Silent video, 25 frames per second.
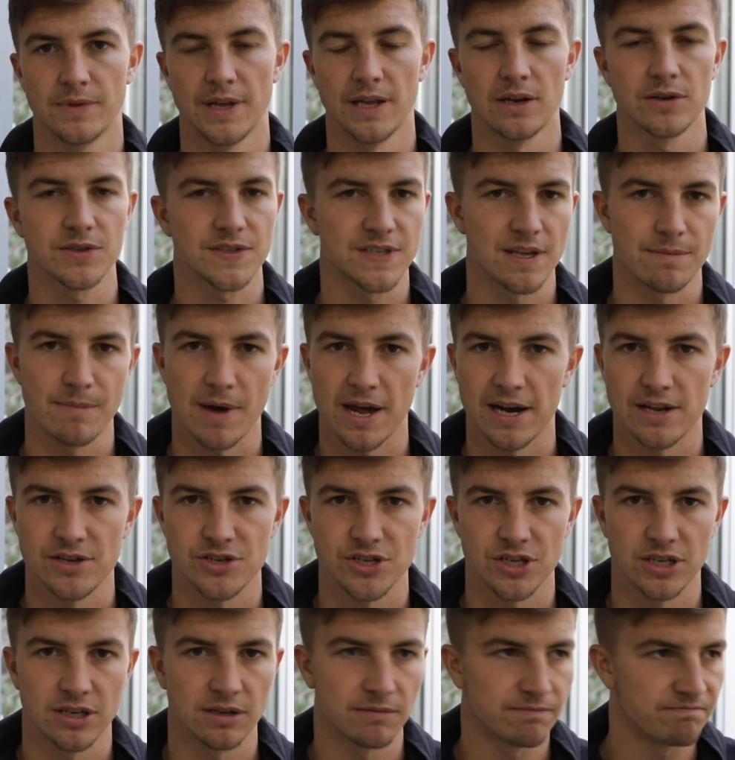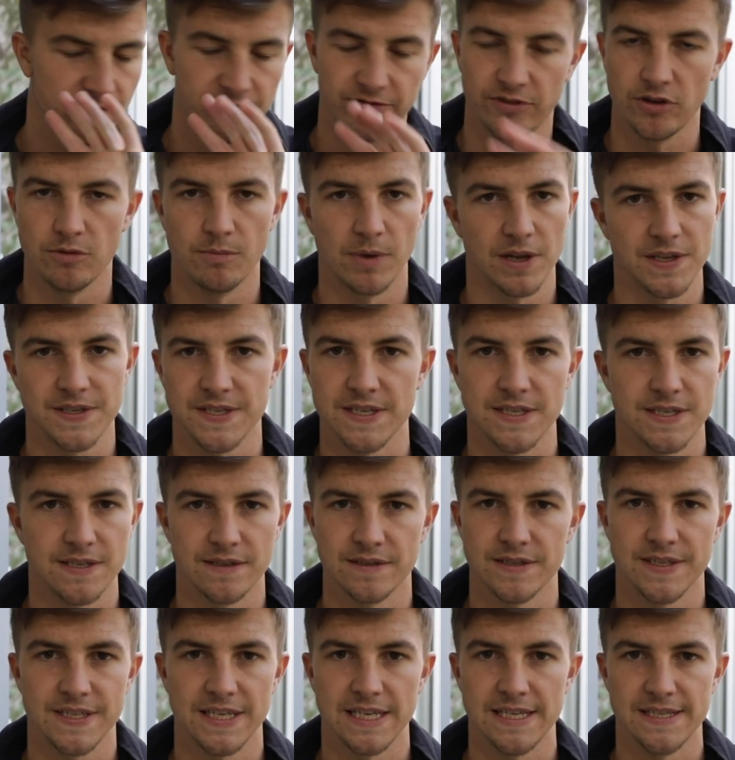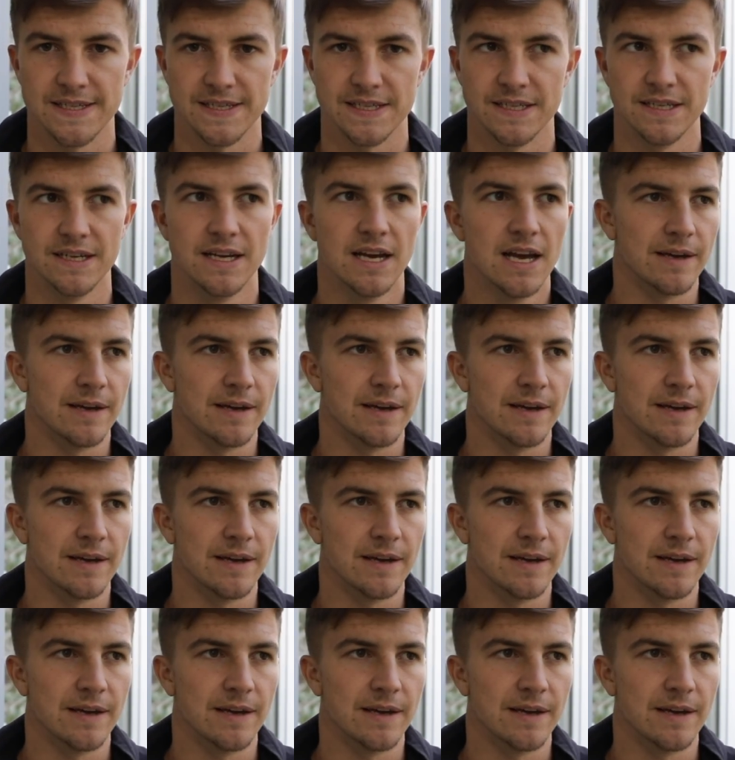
They lost their manager a few months into the season.